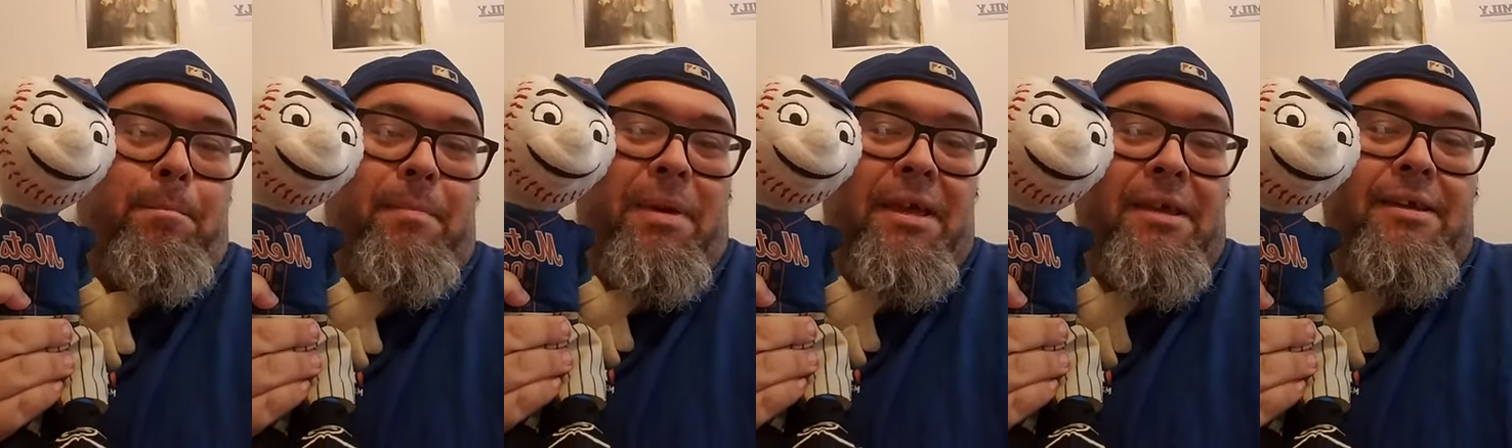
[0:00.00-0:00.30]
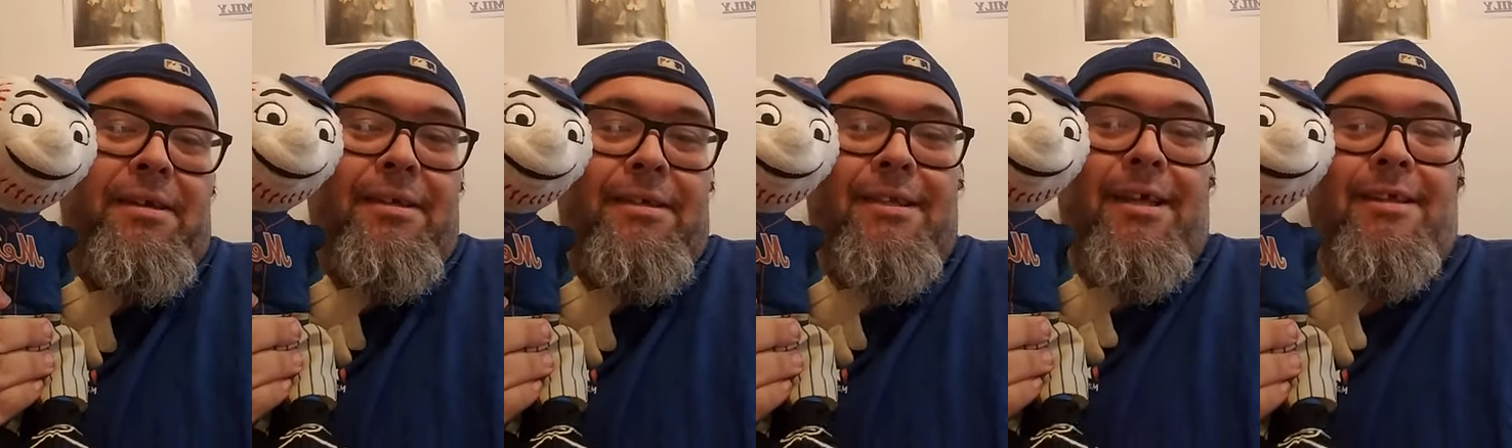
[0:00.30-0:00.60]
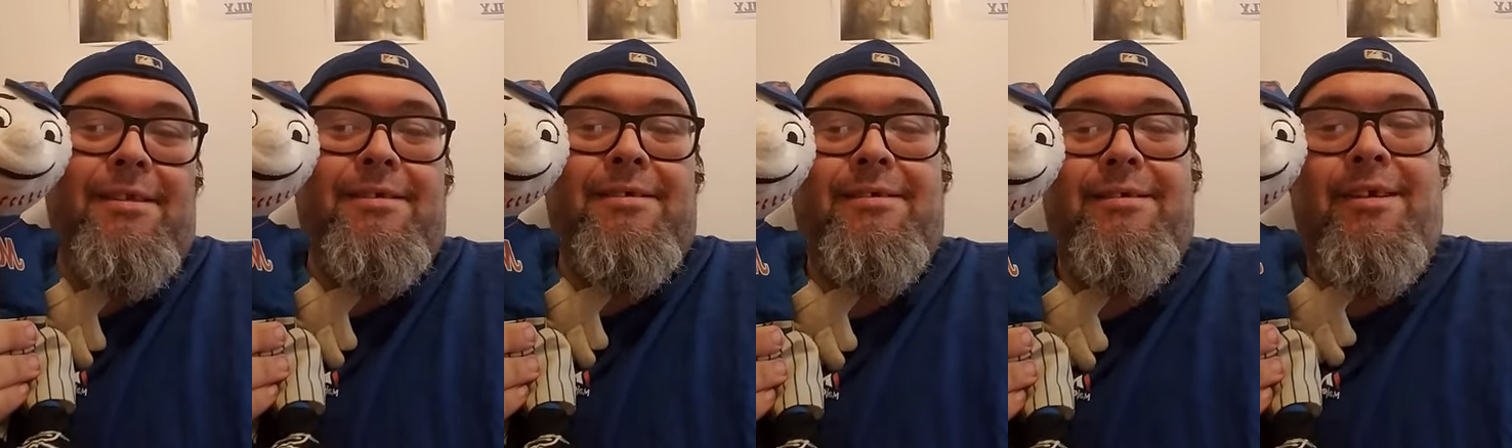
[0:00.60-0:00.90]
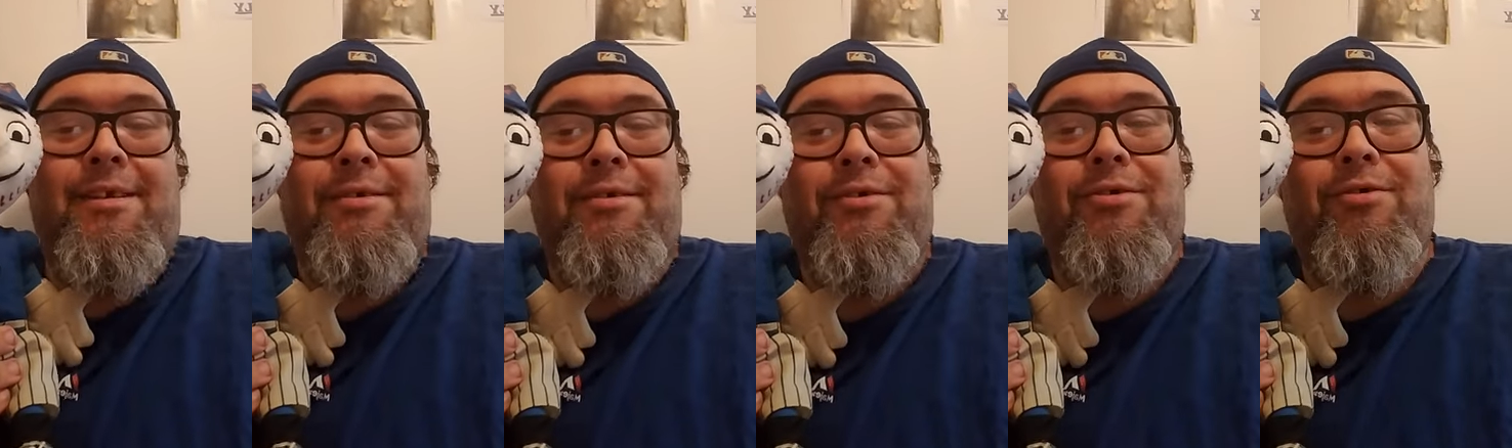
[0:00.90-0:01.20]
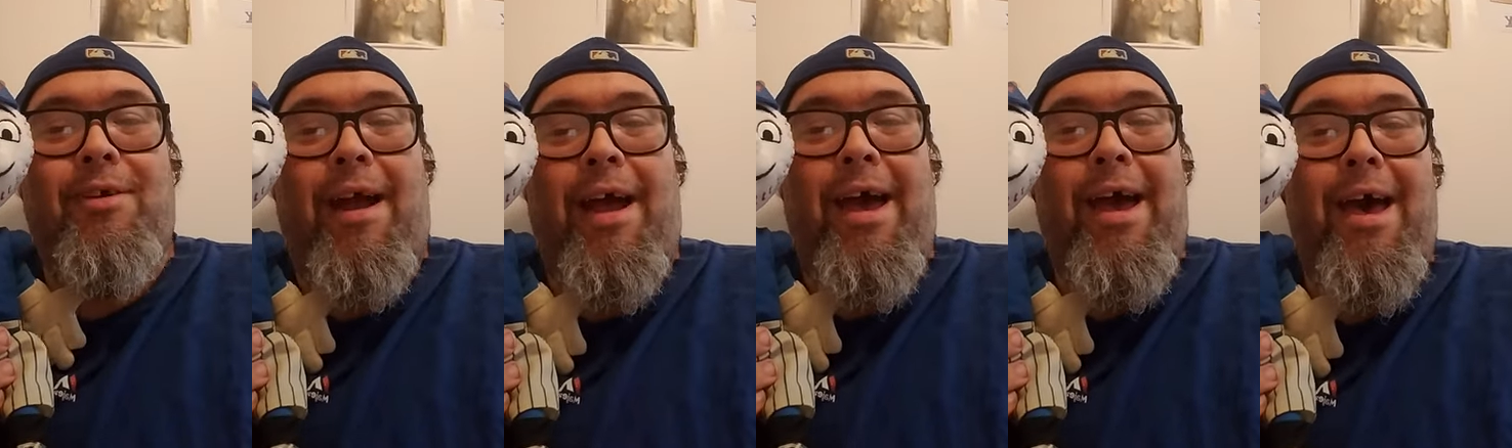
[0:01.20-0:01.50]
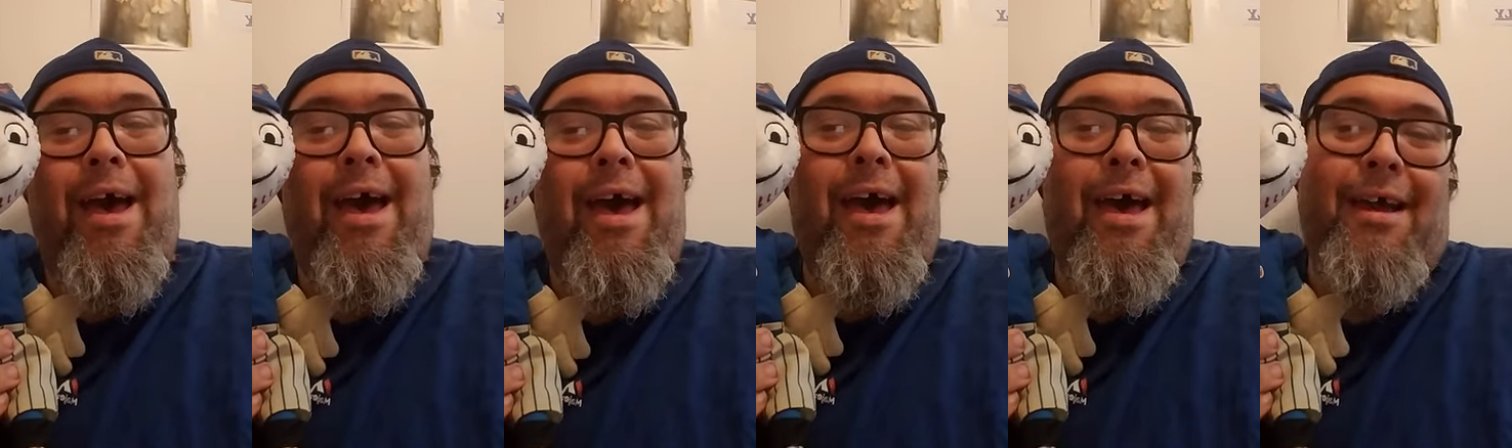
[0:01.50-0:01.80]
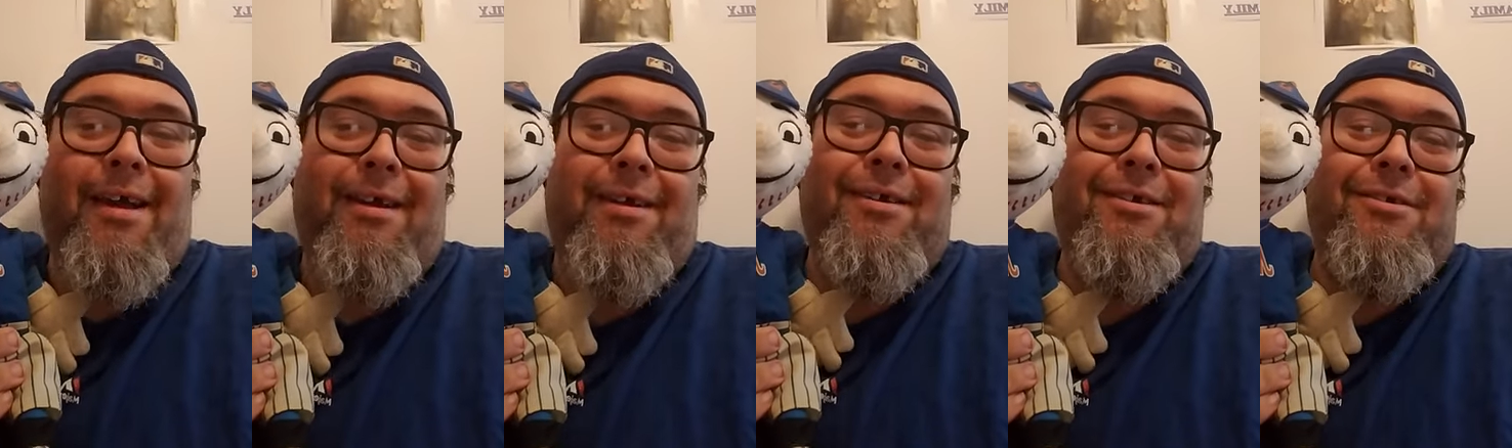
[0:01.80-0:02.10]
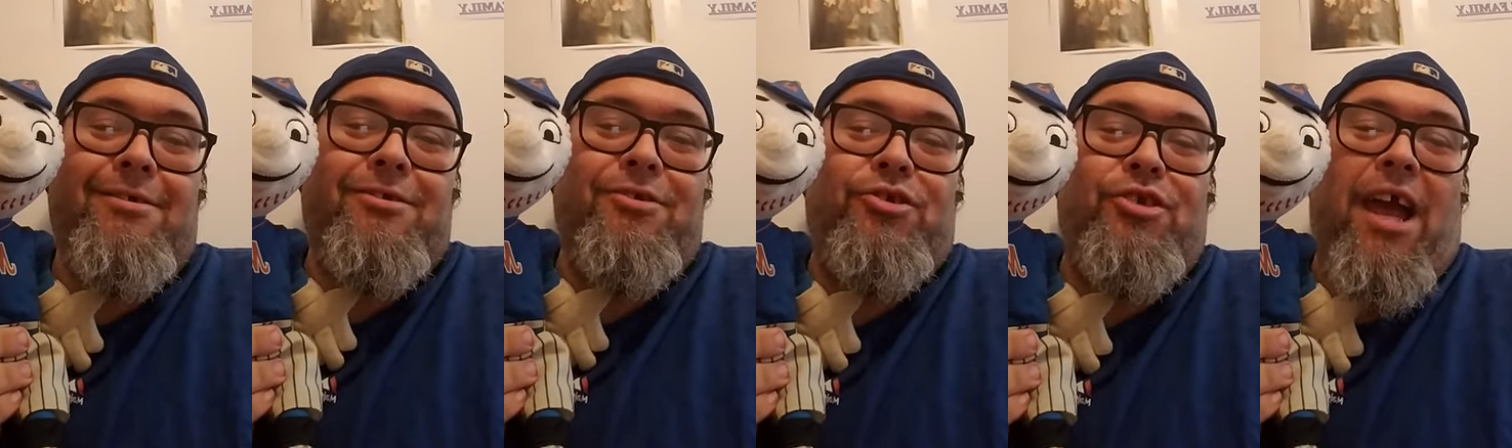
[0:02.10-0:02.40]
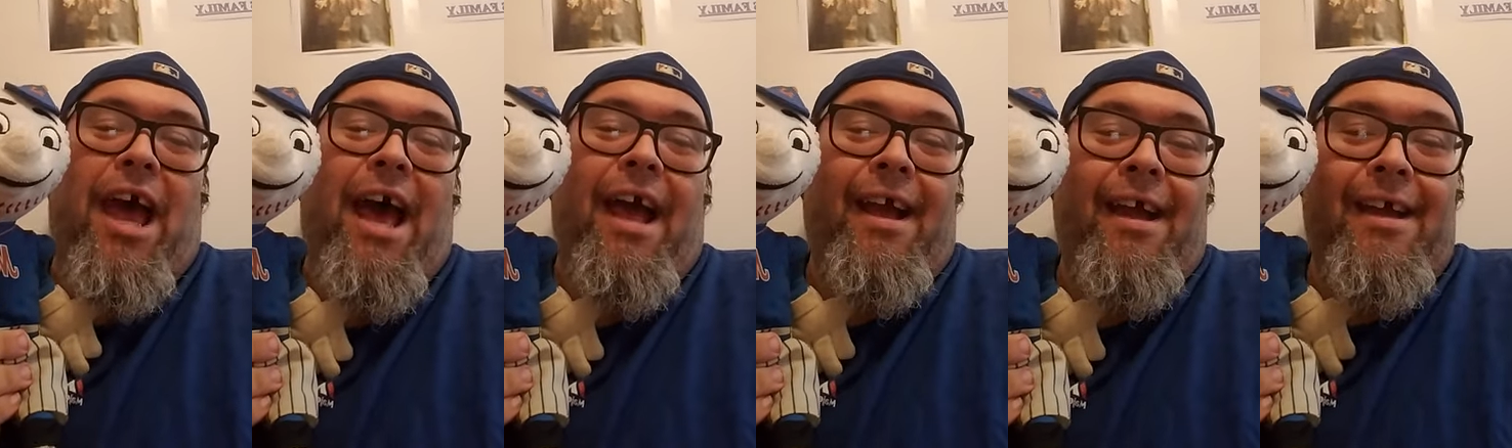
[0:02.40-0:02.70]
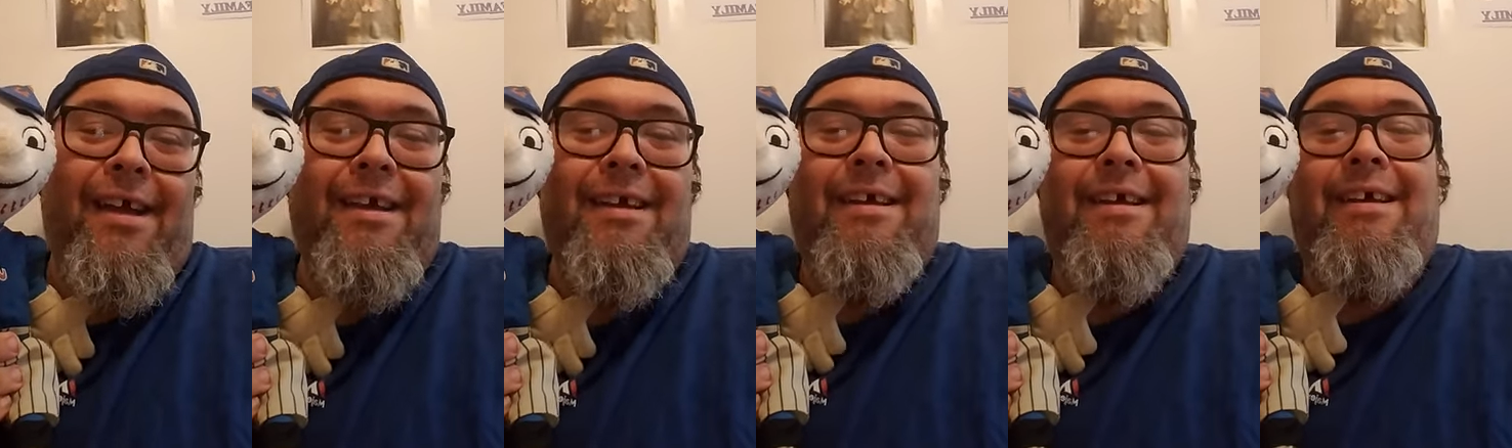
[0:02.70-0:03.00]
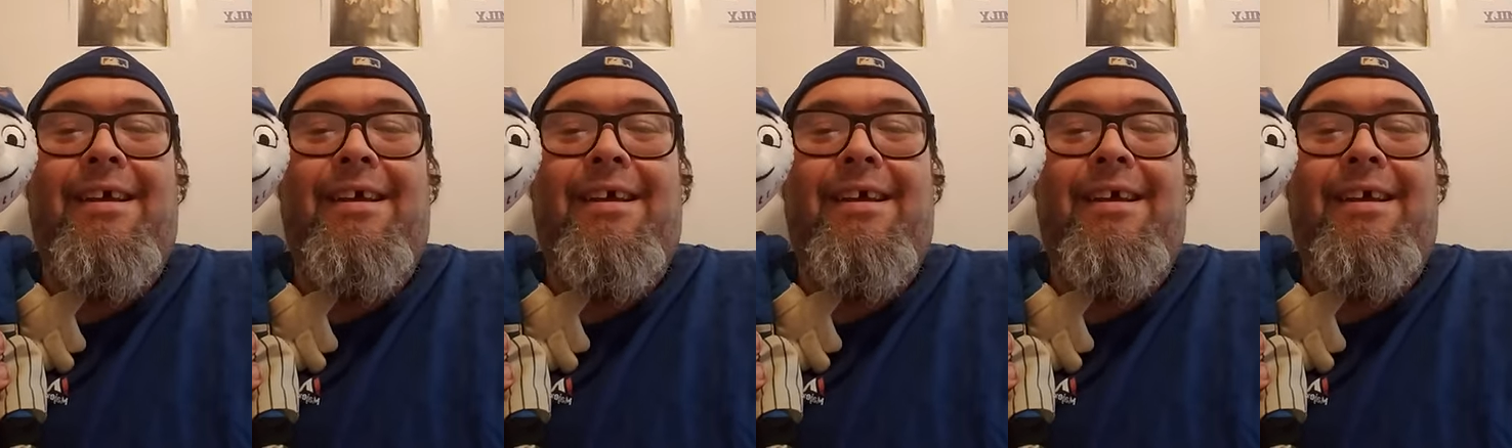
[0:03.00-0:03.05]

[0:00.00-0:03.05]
peanuts and cracker jack.